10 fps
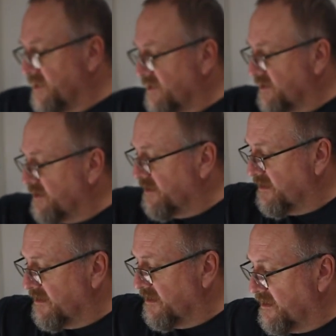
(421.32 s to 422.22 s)

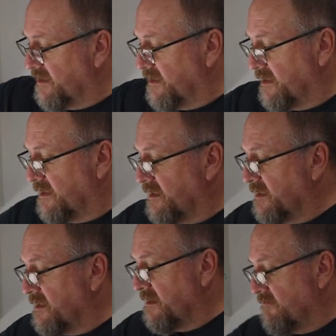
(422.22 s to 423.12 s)
to
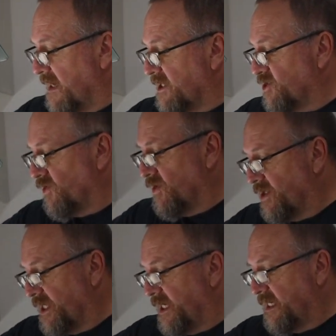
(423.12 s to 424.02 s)
make sure
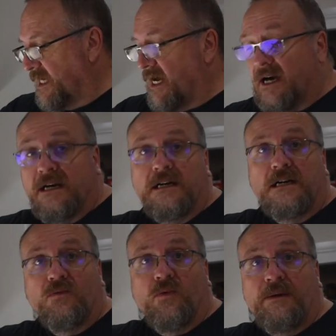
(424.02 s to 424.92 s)
the
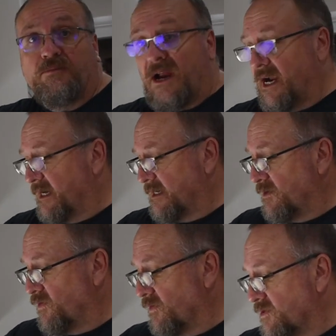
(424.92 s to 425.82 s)
wheat bran
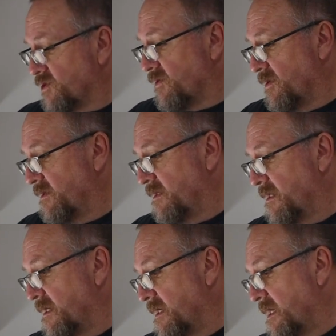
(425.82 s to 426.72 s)
cooks through.
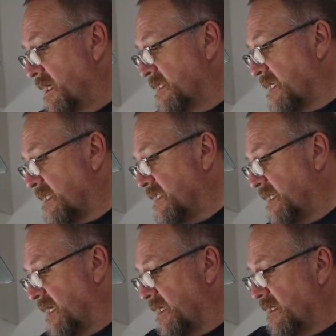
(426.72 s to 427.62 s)
It's actually
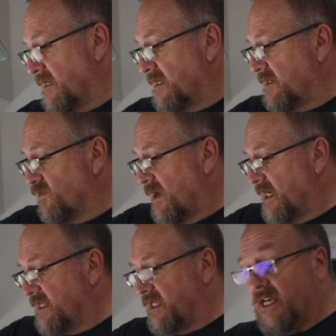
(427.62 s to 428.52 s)
getting
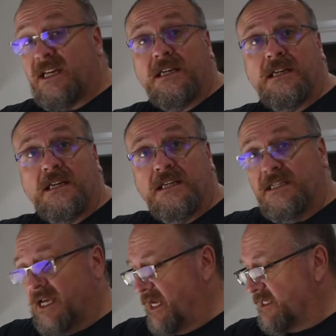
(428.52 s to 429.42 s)
quite thick in
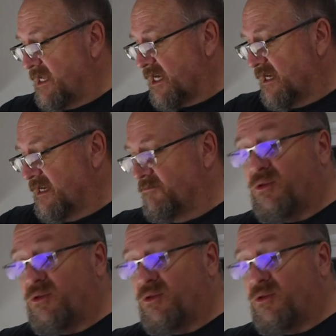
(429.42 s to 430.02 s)
there, like a